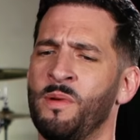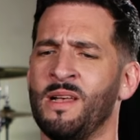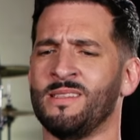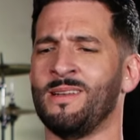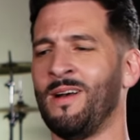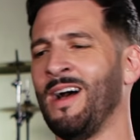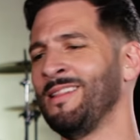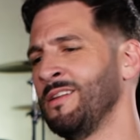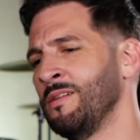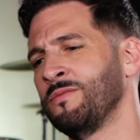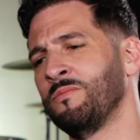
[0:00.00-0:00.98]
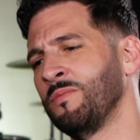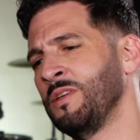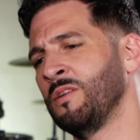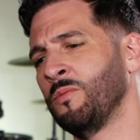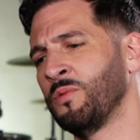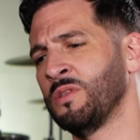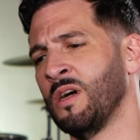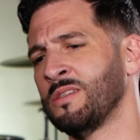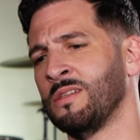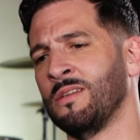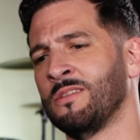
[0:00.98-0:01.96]
best. I, I love you know
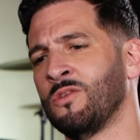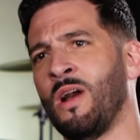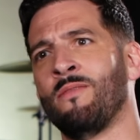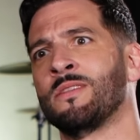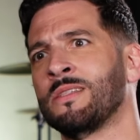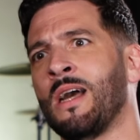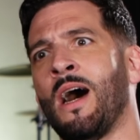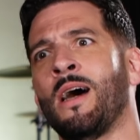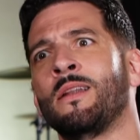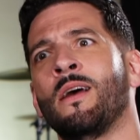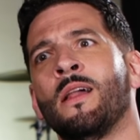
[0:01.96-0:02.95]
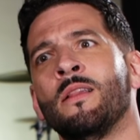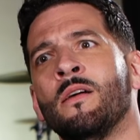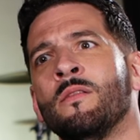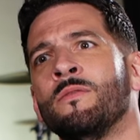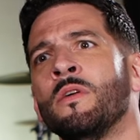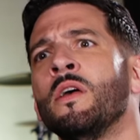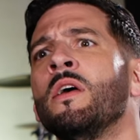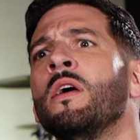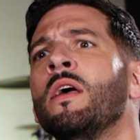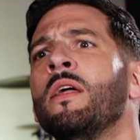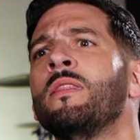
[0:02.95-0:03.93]
production of Travis Scott. I love yeah.